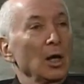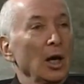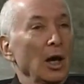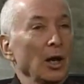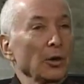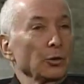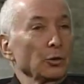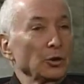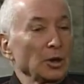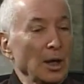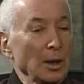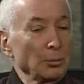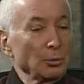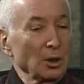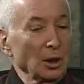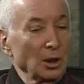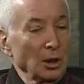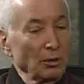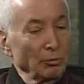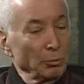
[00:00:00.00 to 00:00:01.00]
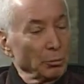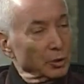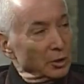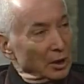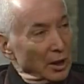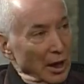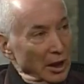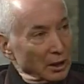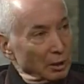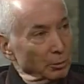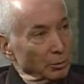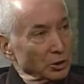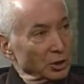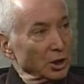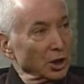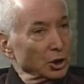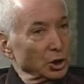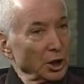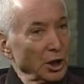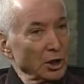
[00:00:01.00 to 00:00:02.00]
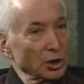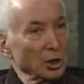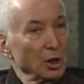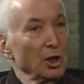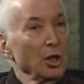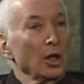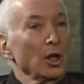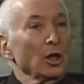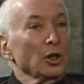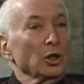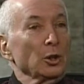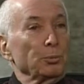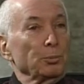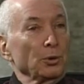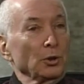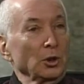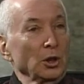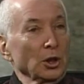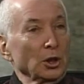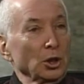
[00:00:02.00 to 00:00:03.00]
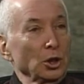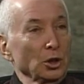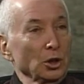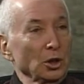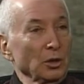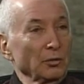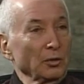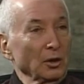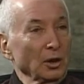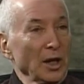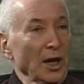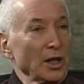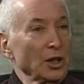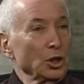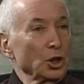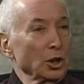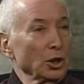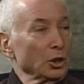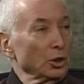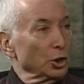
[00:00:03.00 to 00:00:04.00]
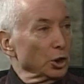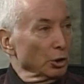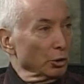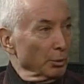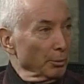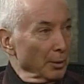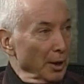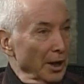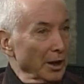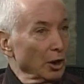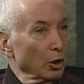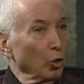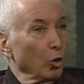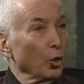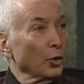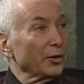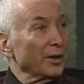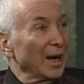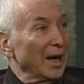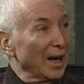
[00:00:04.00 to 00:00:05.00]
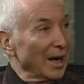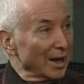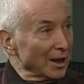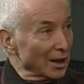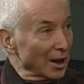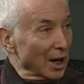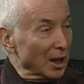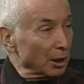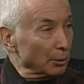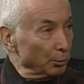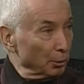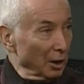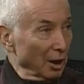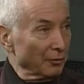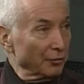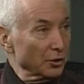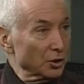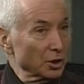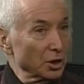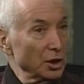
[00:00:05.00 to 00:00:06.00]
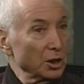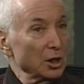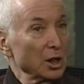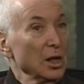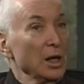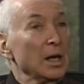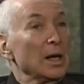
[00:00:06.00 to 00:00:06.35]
Other times they give him a document such as the predictions of Elijah and Jeremiah or the Hanok prophecies.